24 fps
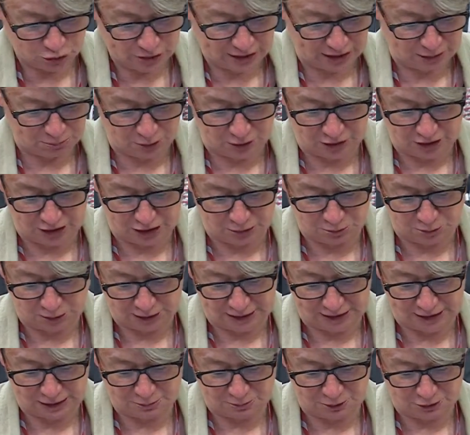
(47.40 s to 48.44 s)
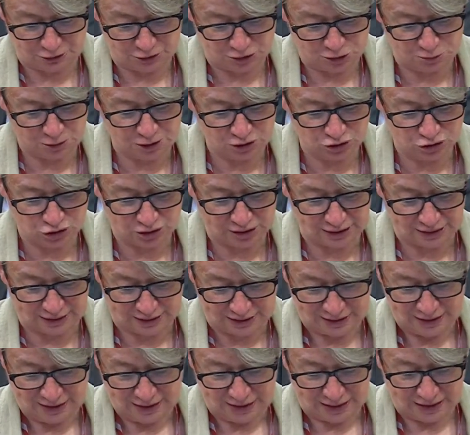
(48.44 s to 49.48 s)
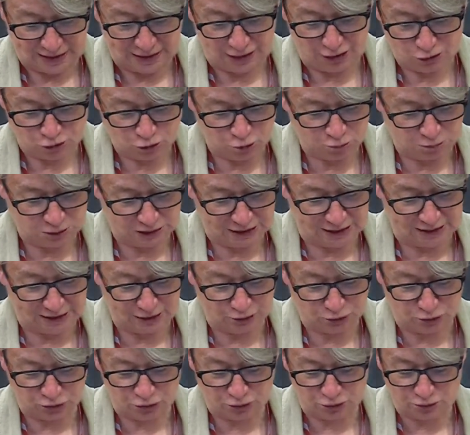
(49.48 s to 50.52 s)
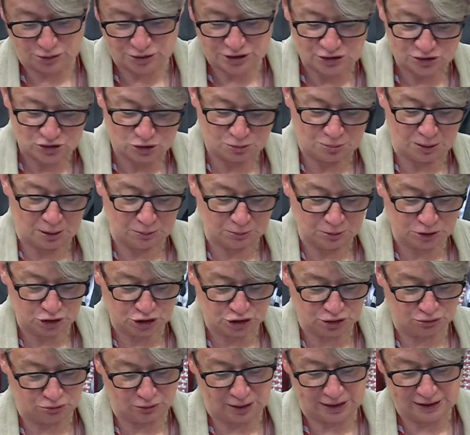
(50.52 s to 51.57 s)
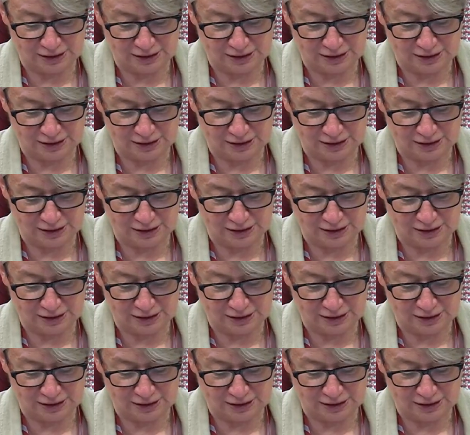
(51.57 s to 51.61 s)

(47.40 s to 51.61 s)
put down by the noble lady Baroness Pidgeon, local planning authorities to publish